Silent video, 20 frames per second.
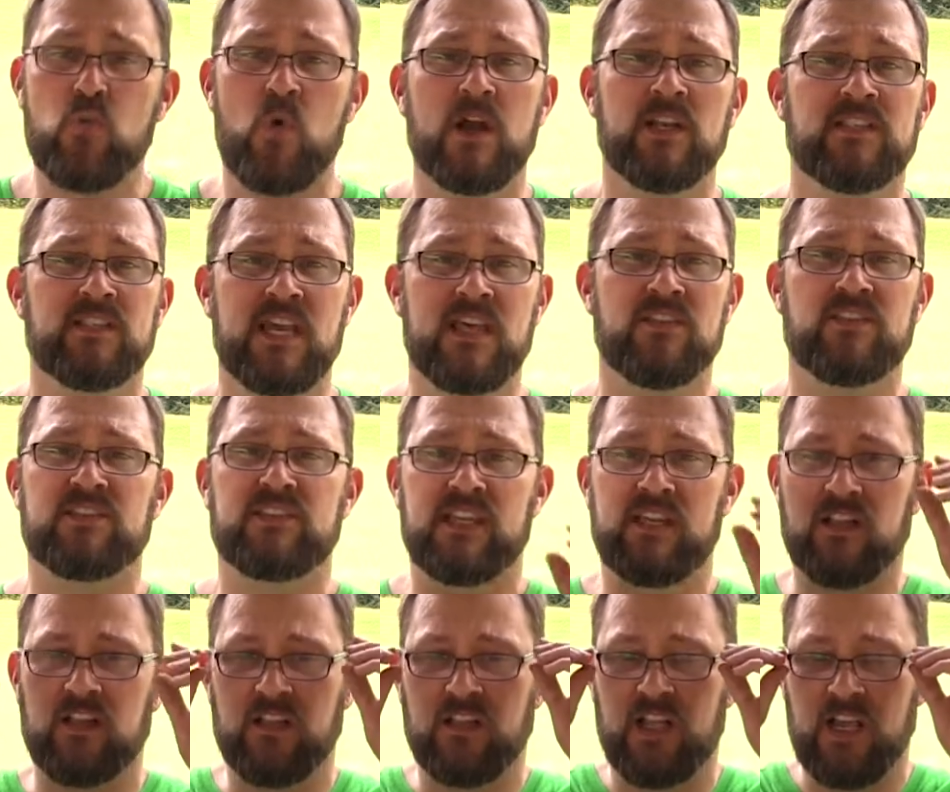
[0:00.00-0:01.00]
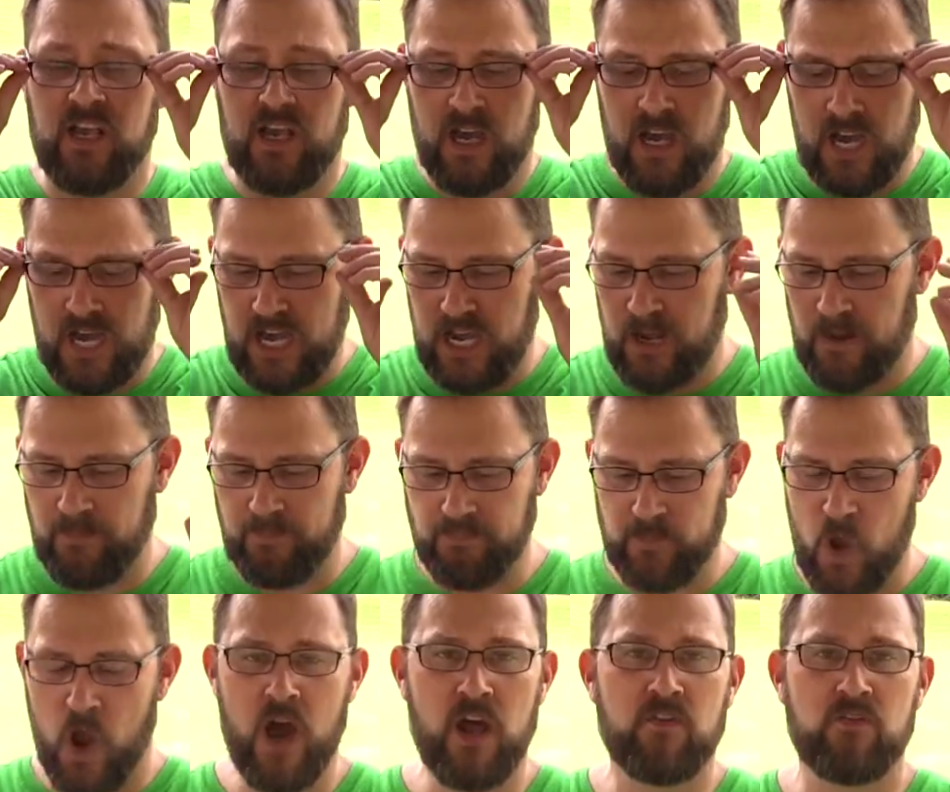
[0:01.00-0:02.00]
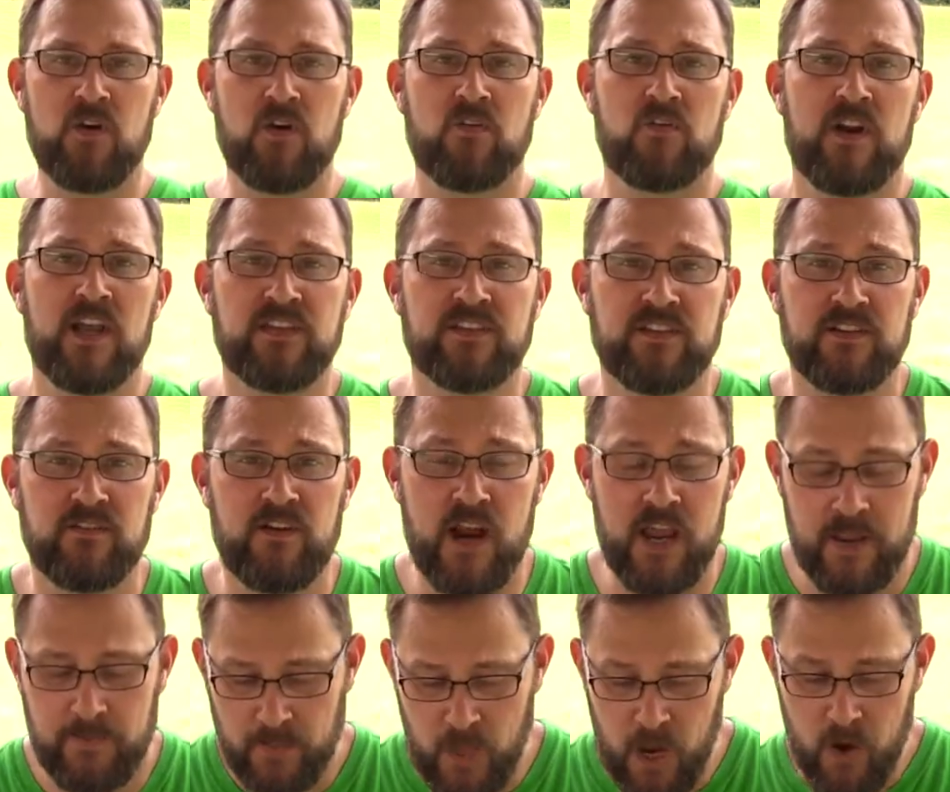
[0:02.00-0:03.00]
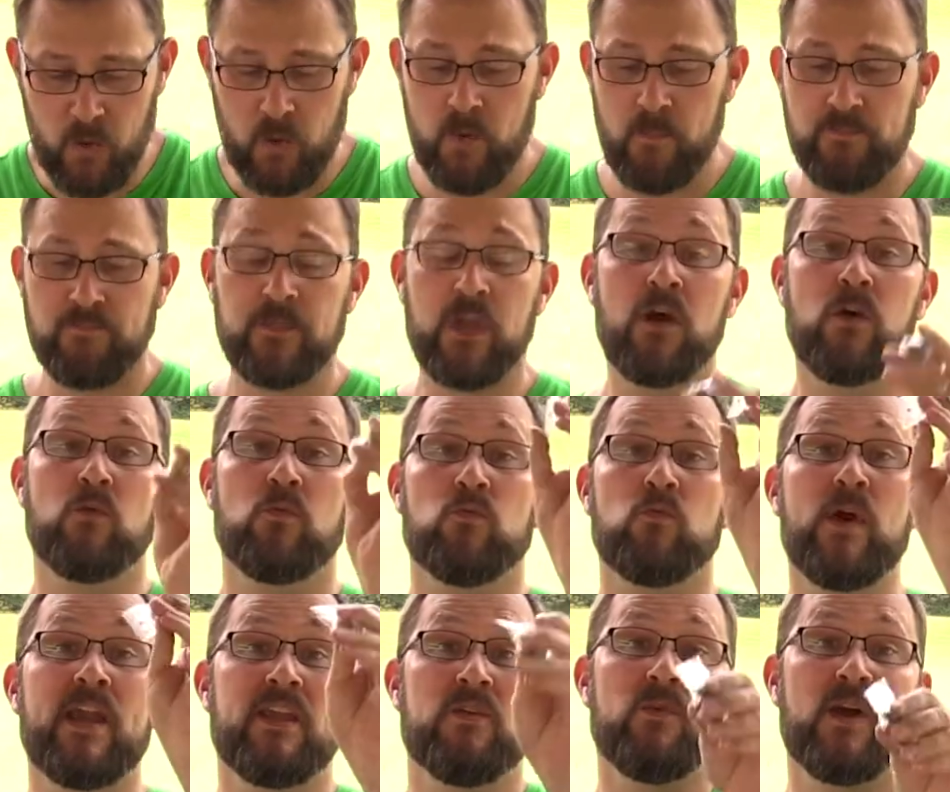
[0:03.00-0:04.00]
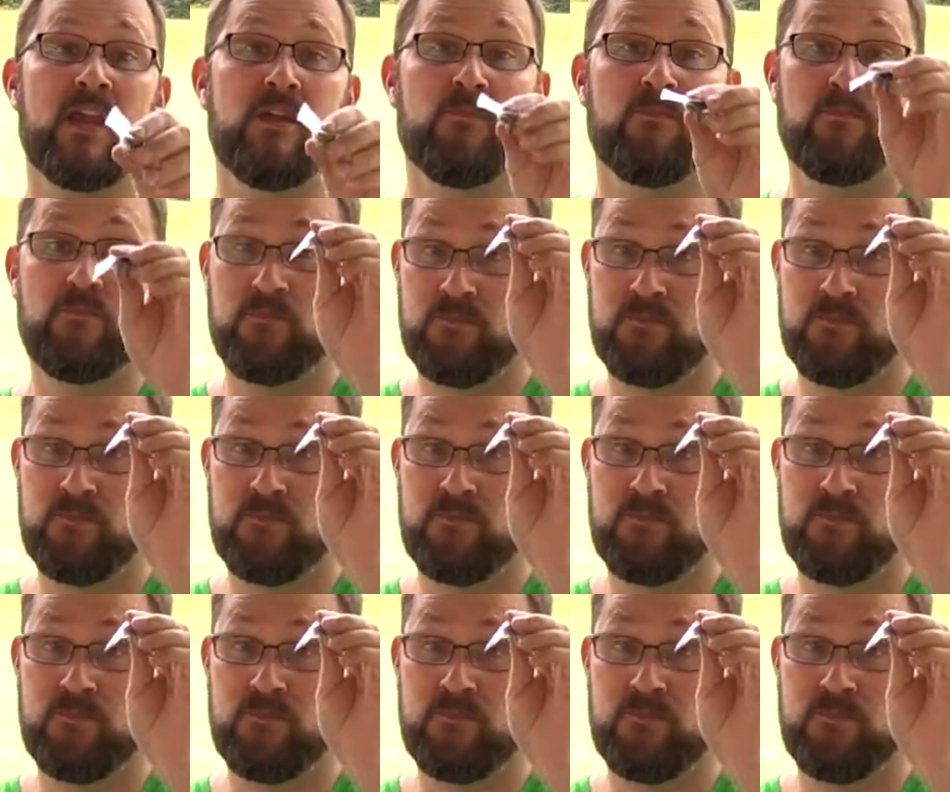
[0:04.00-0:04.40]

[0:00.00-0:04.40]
1/10 scale on-road racing, right? Oh, wait.